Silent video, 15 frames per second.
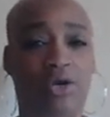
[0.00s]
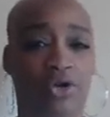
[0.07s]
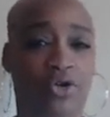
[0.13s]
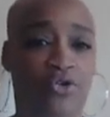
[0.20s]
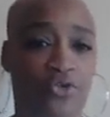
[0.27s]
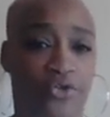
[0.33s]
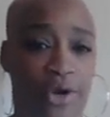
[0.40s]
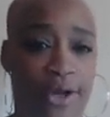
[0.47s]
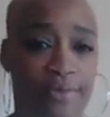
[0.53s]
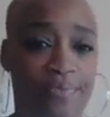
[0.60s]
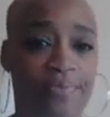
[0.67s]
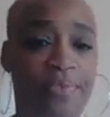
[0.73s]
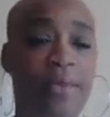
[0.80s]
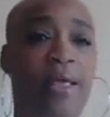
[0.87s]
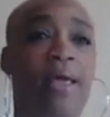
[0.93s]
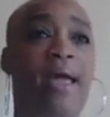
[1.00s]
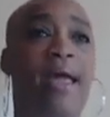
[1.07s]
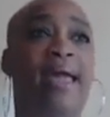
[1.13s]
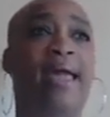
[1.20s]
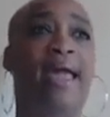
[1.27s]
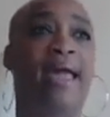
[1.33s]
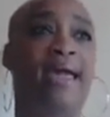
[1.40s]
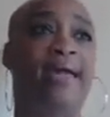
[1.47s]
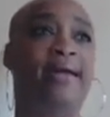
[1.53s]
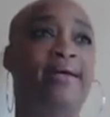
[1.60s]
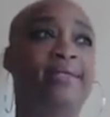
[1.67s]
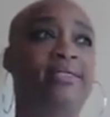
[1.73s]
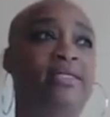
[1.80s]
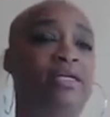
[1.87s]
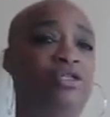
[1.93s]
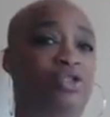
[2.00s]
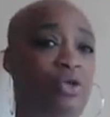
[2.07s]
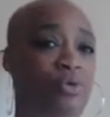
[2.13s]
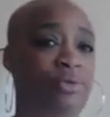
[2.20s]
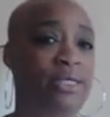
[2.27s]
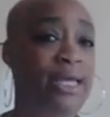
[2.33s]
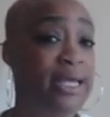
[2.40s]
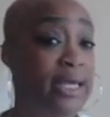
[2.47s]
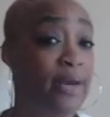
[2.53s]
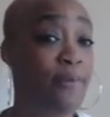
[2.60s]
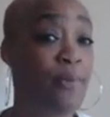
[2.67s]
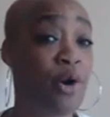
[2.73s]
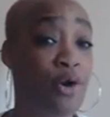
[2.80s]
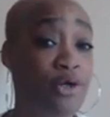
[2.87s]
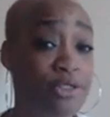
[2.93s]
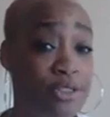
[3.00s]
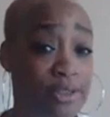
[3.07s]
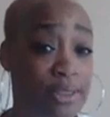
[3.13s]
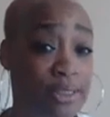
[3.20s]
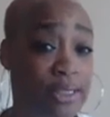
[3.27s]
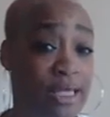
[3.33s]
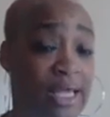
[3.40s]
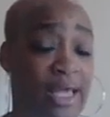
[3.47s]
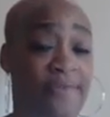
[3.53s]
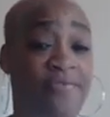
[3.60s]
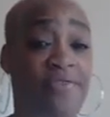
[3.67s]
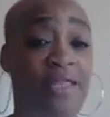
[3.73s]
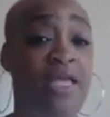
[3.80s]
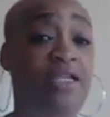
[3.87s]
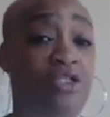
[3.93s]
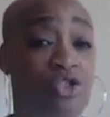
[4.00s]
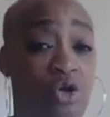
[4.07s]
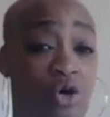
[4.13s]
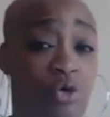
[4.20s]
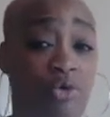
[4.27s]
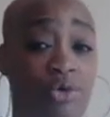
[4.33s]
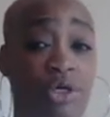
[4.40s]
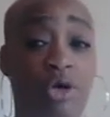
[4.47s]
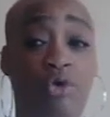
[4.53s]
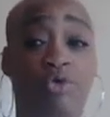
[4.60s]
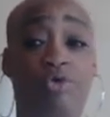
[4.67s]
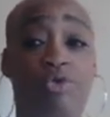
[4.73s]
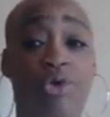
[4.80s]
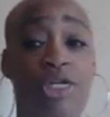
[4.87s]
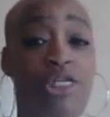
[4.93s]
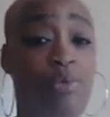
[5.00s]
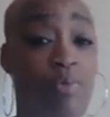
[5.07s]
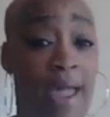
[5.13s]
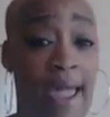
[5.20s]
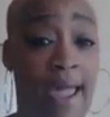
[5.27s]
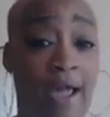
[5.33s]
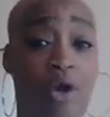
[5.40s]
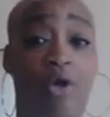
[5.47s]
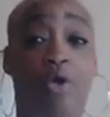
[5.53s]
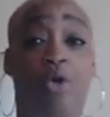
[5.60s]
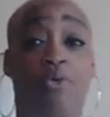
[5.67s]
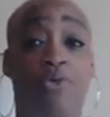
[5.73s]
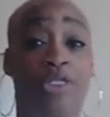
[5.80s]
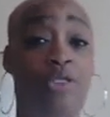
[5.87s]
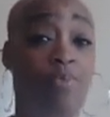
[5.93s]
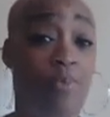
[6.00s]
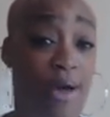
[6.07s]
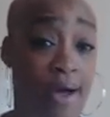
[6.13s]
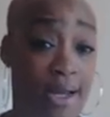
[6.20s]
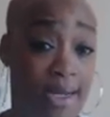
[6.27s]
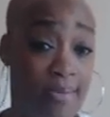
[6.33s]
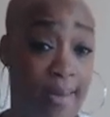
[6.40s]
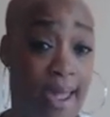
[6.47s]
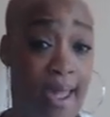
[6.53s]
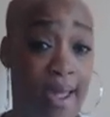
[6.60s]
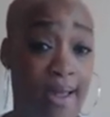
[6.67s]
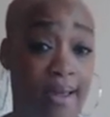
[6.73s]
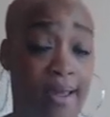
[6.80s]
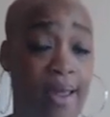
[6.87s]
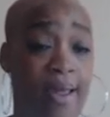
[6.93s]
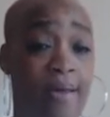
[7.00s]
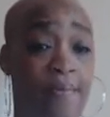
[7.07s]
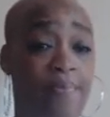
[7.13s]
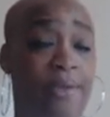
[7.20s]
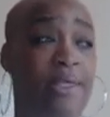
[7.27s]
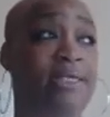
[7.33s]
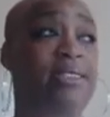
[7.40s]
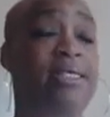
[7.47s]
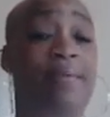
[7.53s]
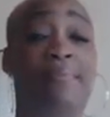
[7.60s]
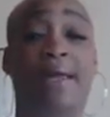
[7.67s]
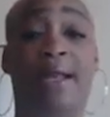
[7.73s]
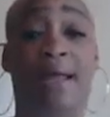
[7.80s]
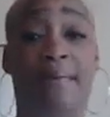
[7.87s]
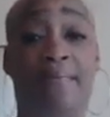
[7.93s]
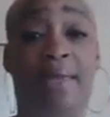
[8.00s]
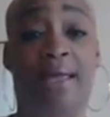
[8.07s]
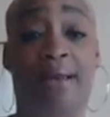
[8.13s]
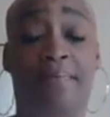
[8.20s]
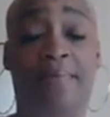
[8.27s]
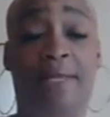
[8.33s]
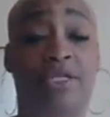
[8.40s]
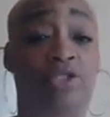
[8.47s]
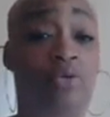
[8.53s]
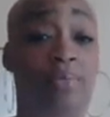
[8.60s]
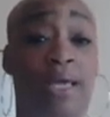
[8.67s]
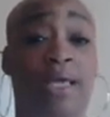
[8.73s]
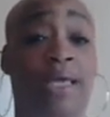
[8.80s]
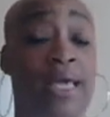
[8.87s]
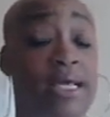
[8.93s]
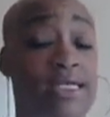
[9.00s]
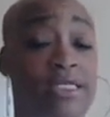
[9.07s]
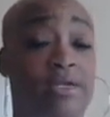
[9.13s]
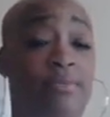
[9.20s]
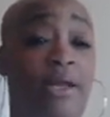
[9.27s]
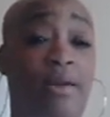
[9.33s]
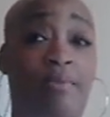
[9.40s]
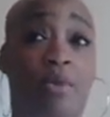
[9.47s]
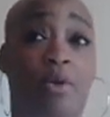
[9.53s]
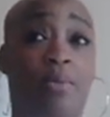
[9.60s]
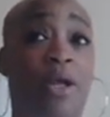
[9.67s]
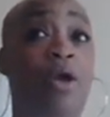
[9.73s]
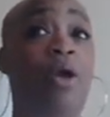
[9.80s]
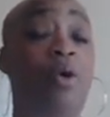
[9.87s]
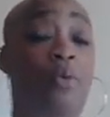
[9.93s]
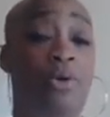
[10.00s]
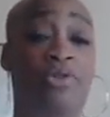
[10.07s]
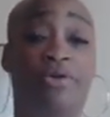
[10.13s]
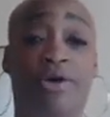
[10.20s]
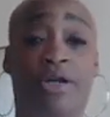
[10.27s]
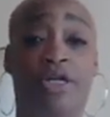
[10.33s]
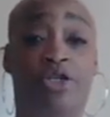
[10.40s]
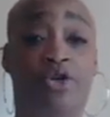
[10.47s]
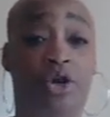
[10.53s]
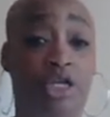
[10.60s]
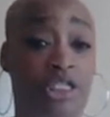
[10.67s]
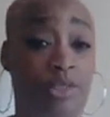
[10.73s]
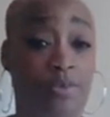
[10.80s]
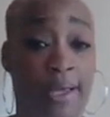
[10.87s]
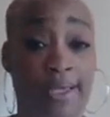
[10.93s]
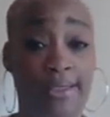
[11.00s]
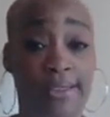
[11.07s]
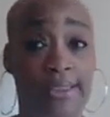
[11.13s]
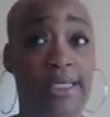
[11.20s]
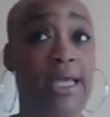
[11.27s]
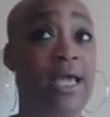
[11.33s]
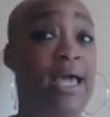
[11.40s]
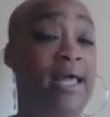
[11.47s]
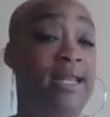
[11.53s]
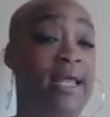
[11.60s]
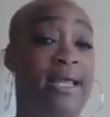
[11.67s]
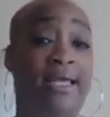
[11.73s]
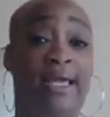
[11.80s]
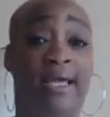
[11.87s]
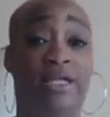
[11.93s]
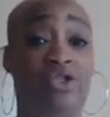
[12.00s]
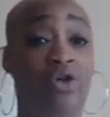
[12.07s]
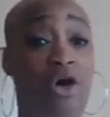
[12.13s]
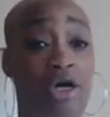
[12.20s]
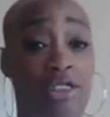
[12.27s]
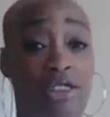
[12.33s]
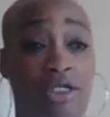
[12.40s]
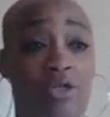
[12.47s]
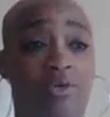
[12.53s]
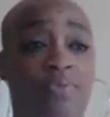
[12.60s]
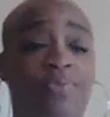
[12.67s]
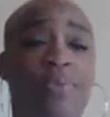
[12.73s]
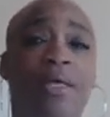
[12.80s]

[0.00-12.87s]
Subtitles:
on your friend. And don't take it personally if they don't reach back or respond back, because they may not be in a place. You may catch them in a moment when they're in a dark space and they can't talk to you.